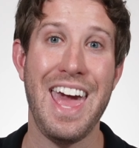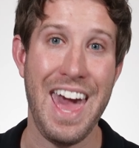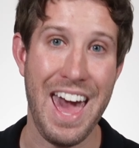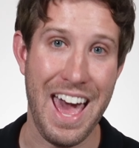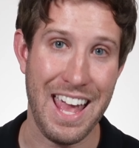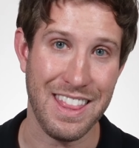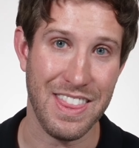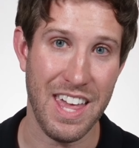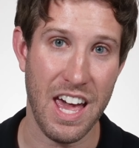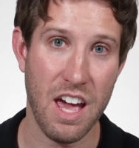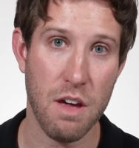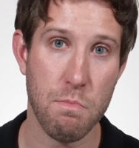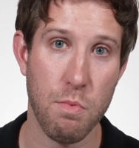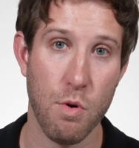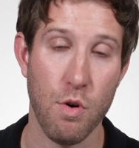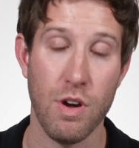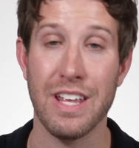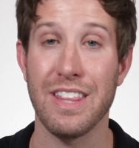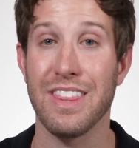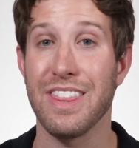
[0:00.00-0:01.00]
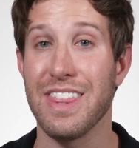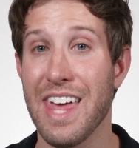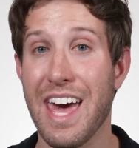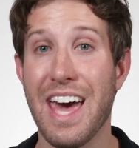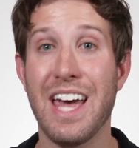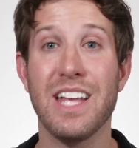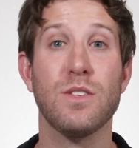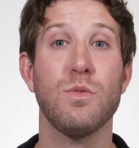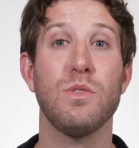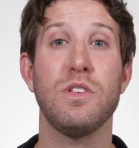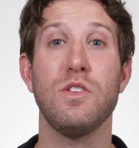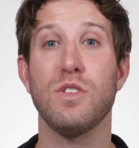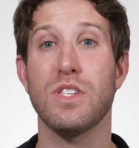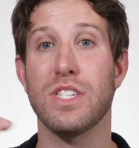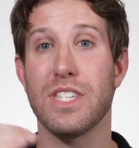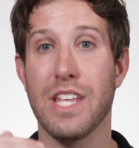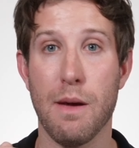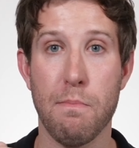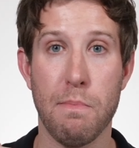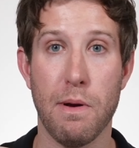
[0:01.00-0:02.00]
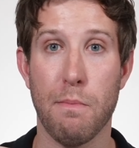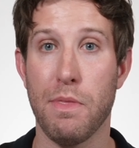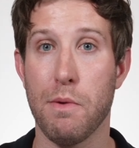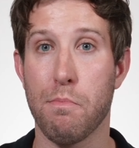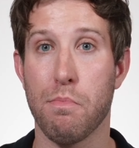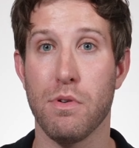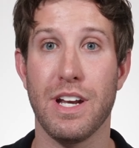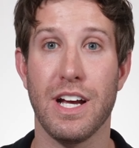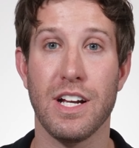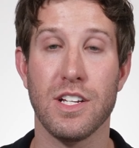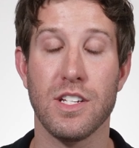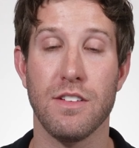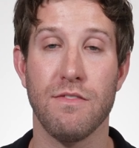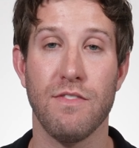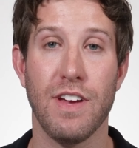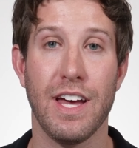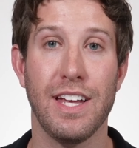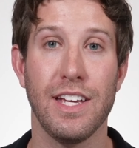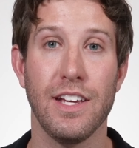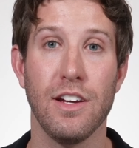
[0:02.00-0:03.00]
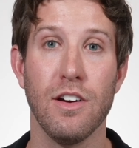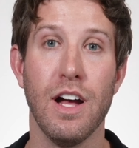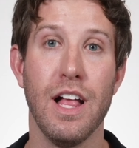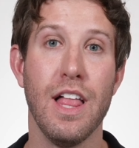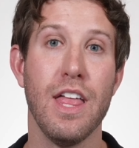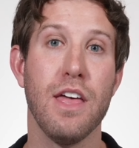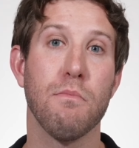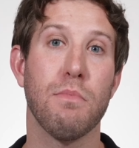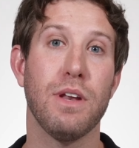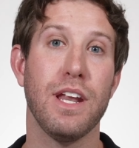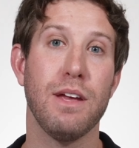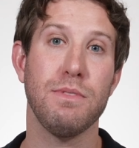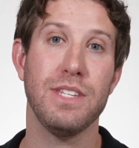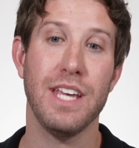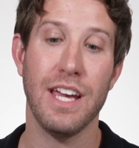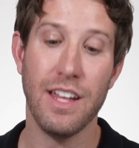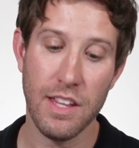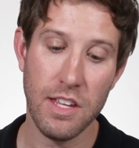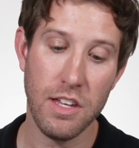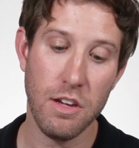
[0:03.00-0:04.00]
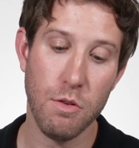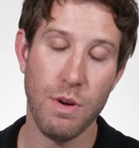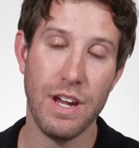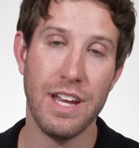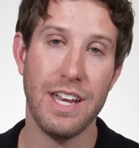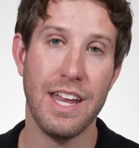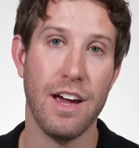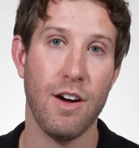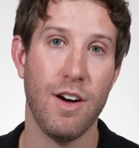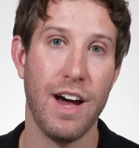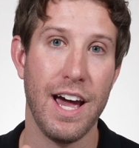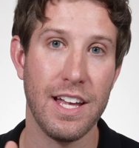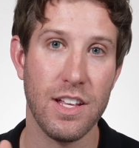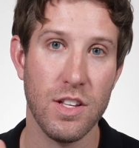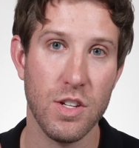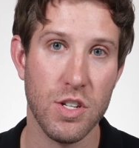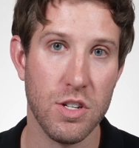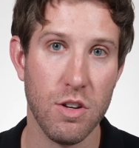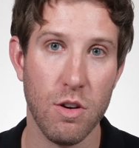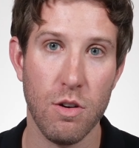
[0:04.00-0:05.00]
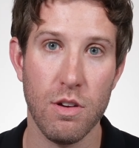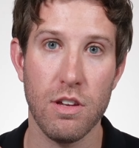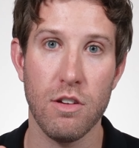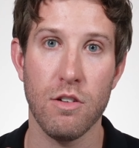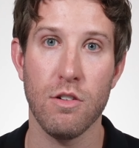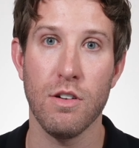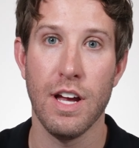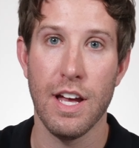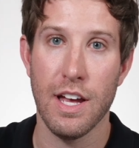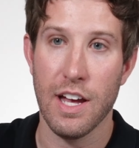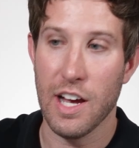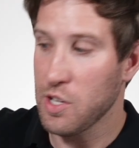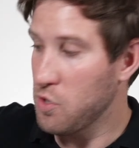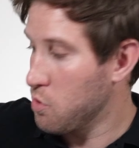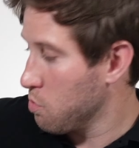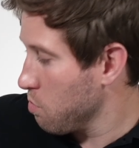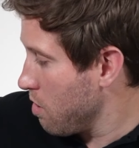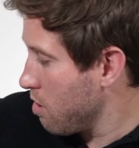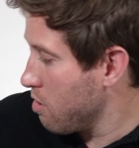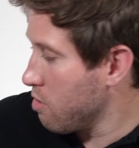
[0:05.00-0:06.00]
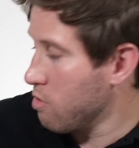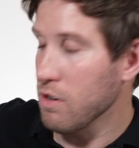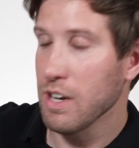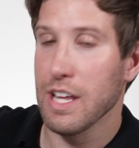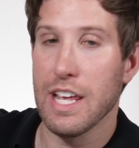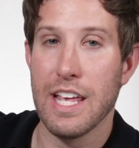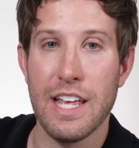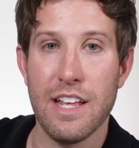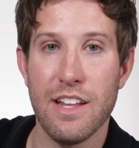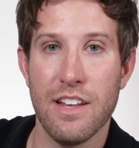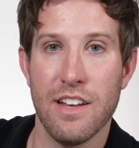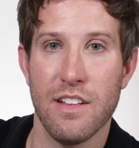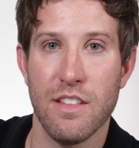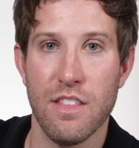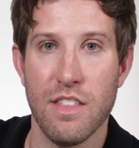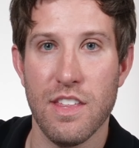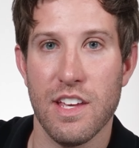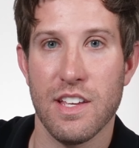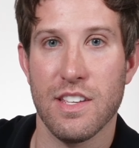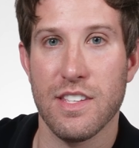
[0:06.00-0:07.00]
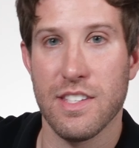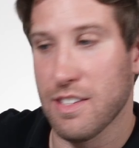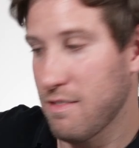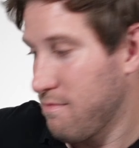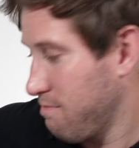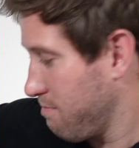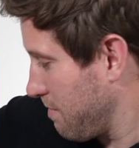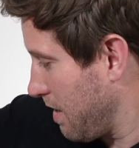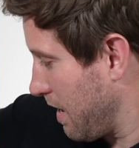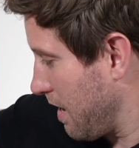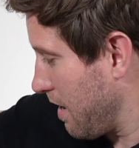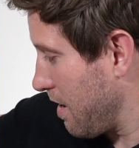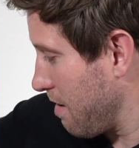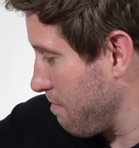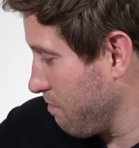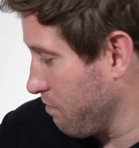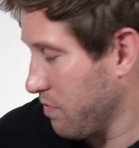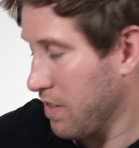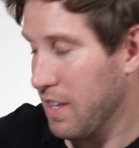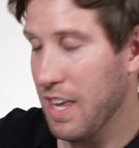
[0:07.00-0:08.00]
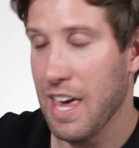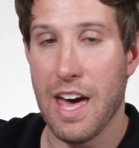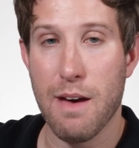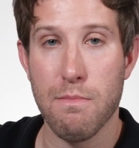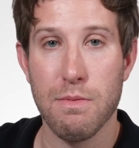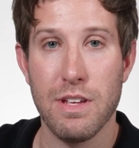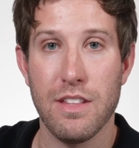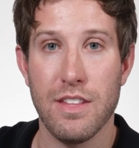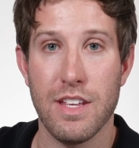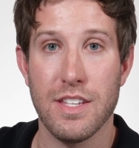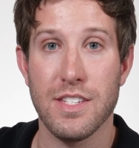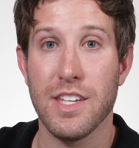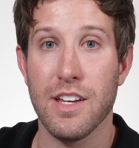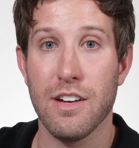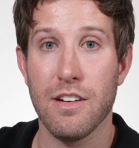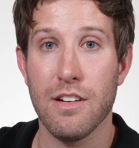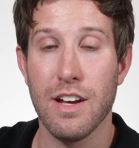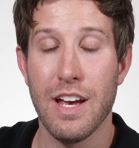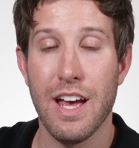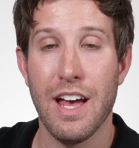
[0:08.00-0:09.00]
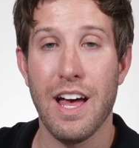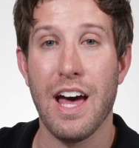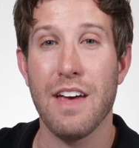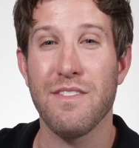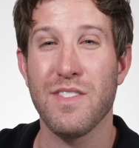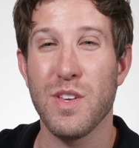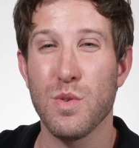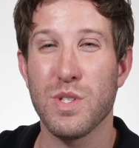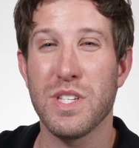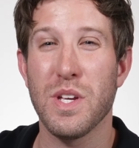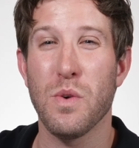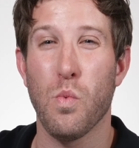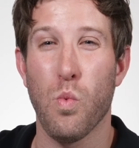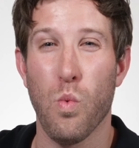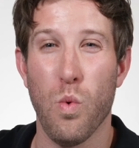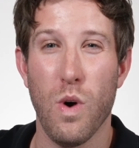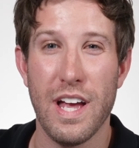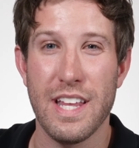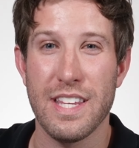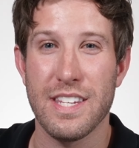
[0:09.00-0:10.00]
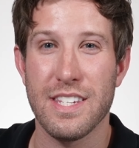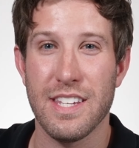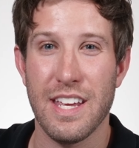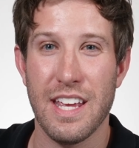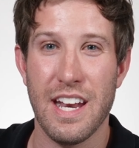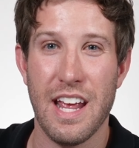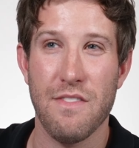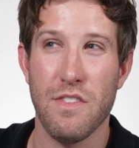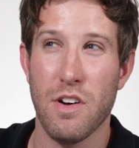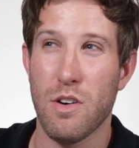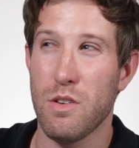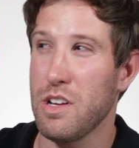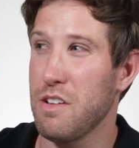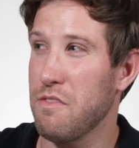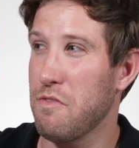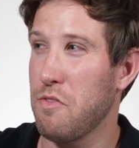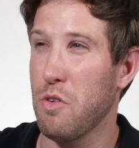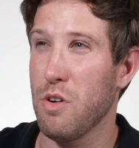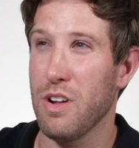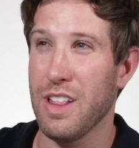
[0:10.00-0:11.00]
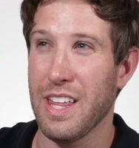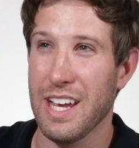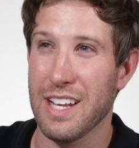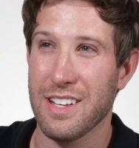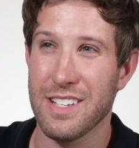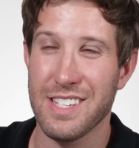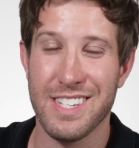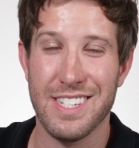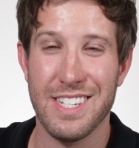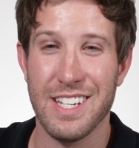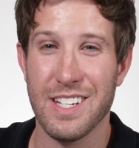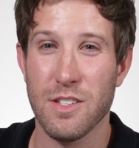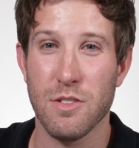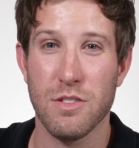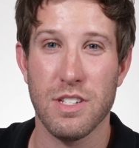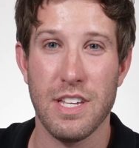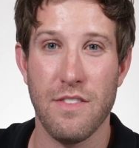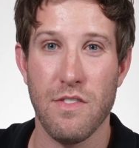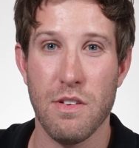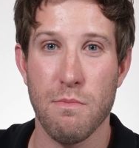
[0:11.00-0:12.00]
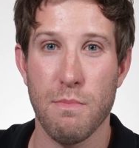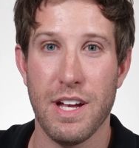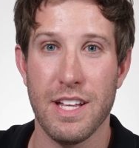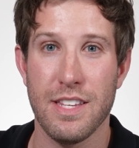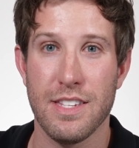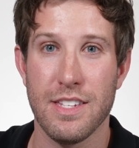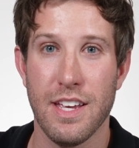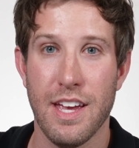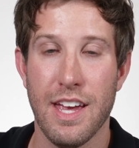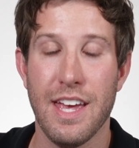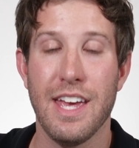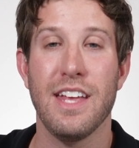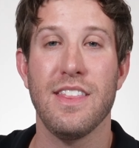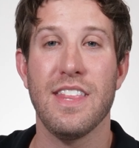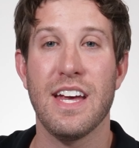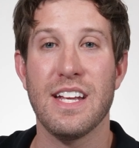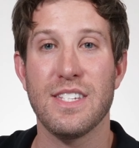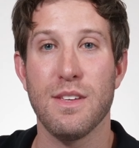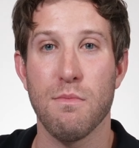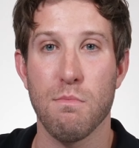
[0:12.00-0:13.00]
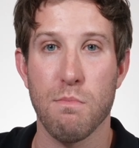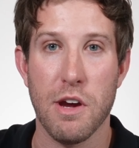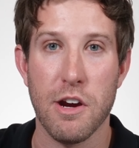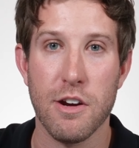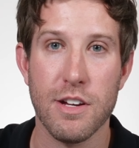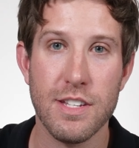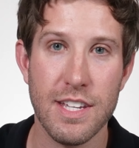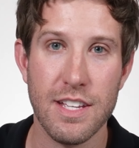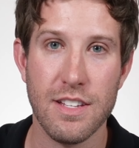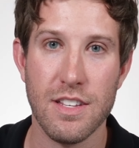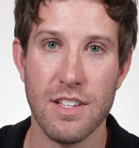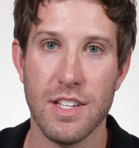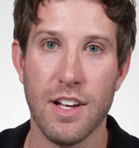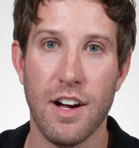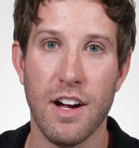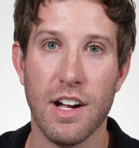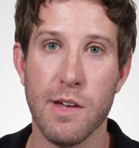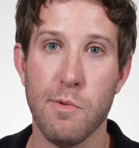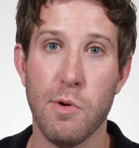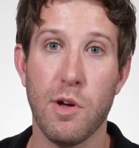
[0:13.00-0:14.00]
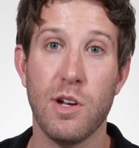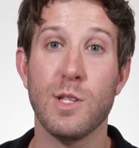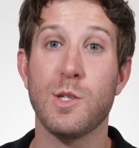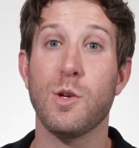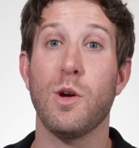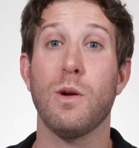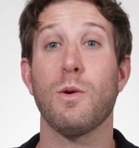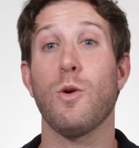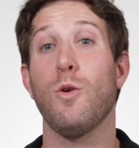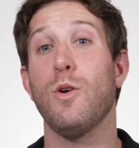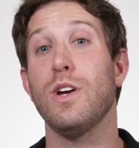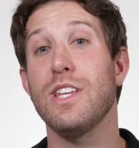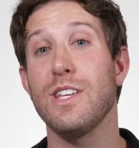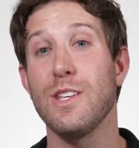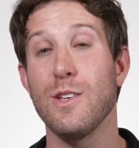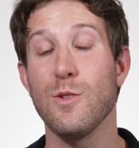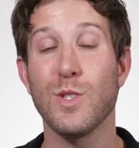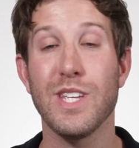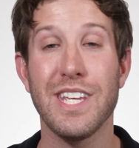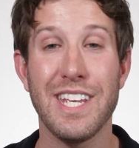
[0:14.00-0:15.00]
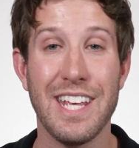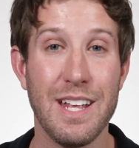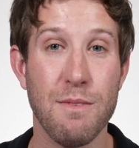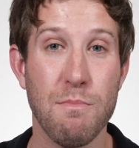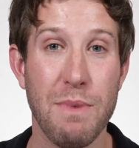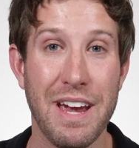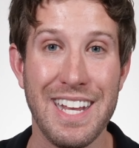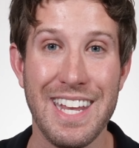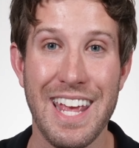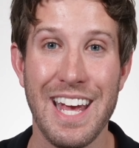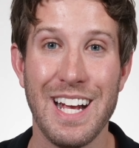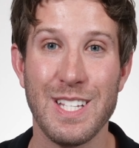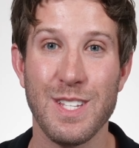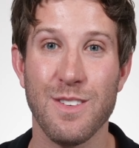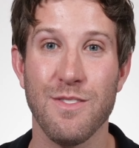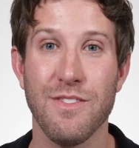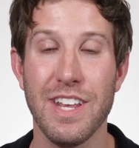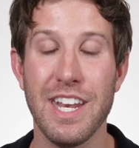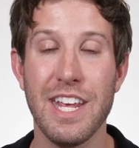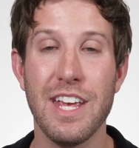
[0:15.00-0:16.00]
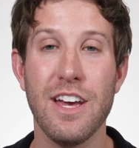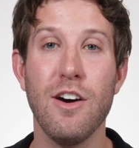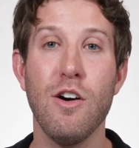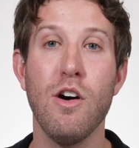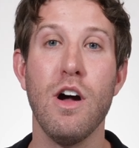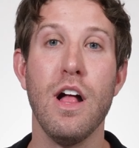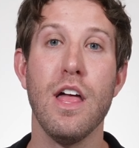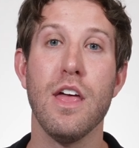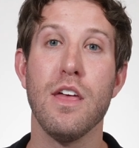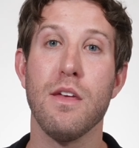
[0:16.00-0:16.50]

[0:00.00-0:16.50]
At that point, that's when you step up the production value. But I'm telling you right now, I can show you a drone in this cabinet that's here. I've used it once and I've owned it for like 6 or 7 months, and that's embarrassing to talk about it, so I'm going to use it in my next video.